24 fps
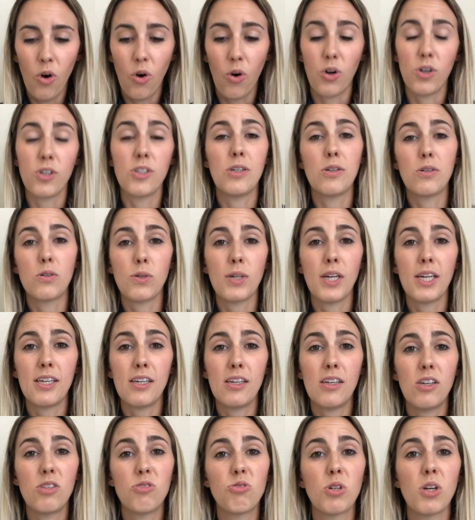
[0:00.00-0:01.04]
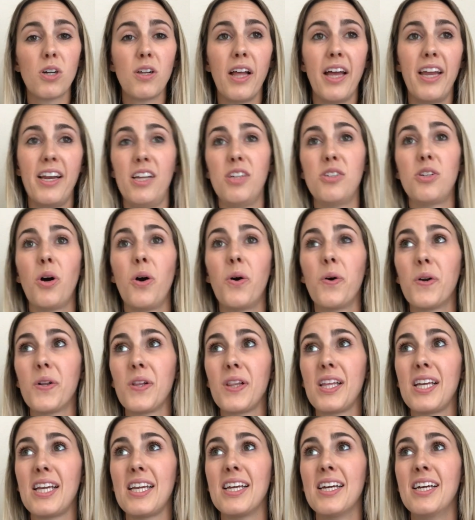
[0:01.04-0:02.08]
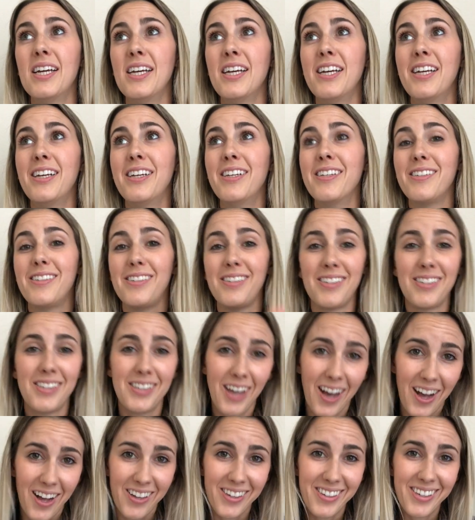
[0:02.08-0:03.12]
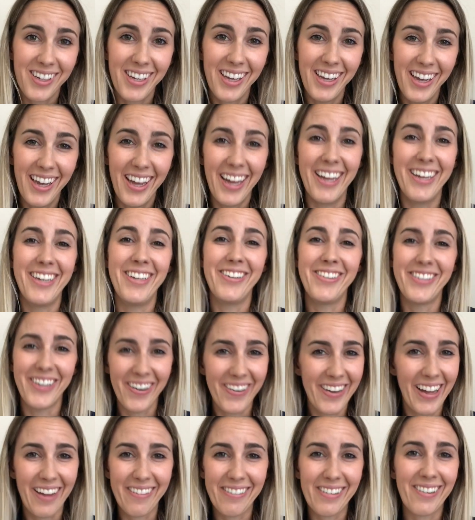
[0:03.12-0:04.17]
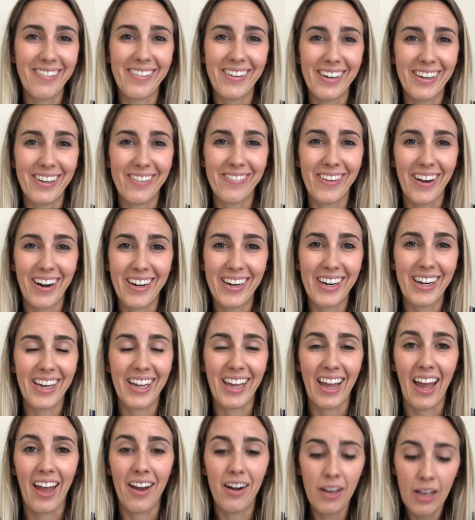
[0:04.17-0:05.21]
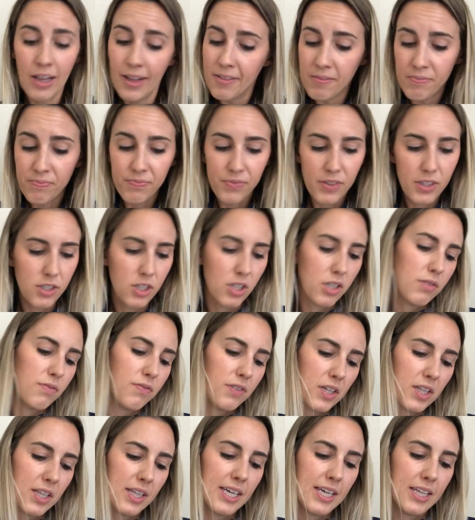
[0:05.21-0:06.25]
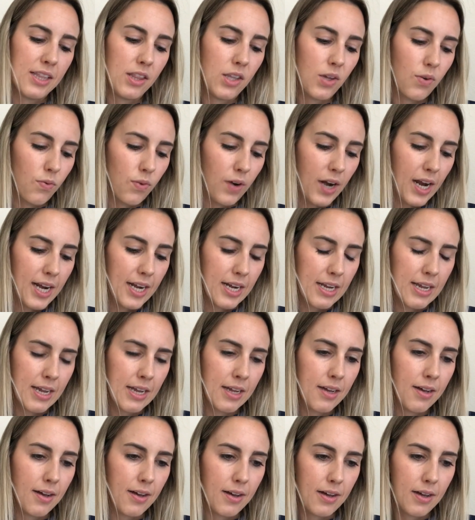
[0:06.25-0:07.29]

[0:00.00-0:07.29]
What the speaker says: Or you created a drill and it totally stunk and you don't ever want to run it again. Just fill in the rating,